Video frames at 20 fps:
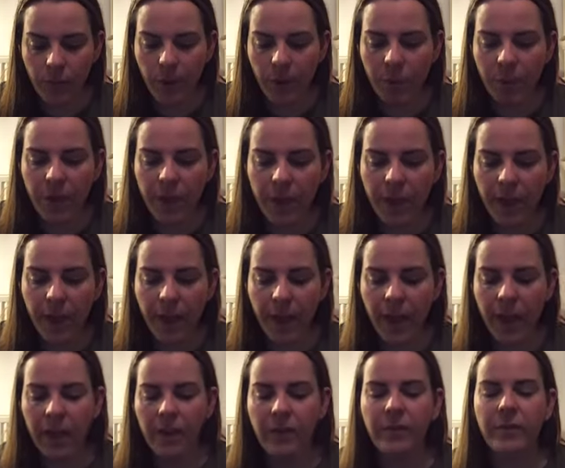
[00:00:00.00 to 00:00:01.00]
Breathing
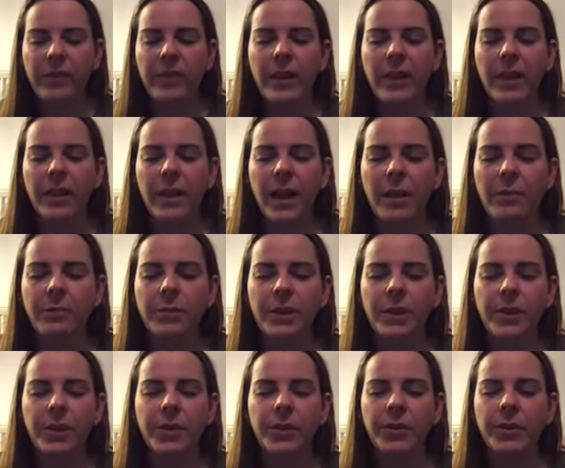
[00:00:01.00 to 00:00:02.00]
in, feeling that
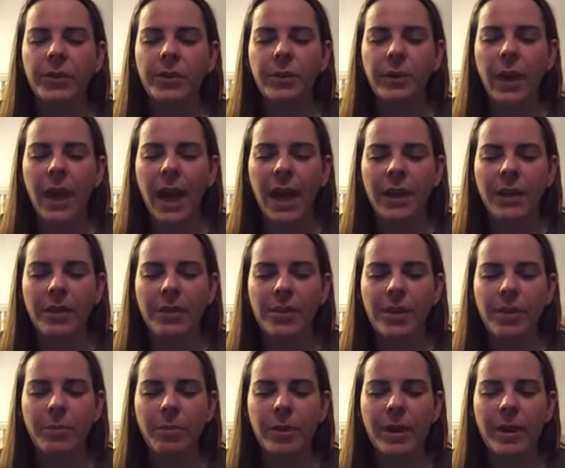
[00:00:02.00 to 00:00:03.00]
blue
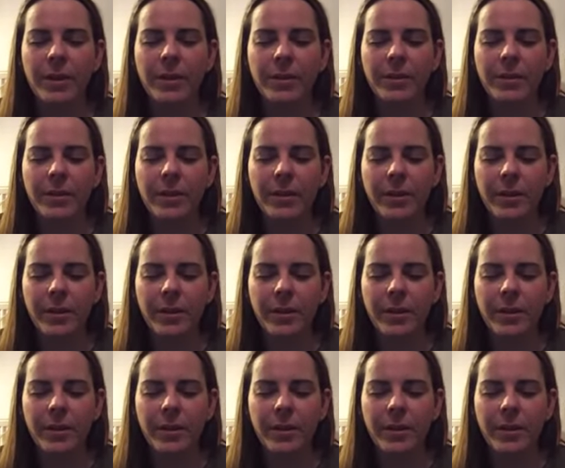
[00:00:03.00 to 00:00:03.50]
energy build.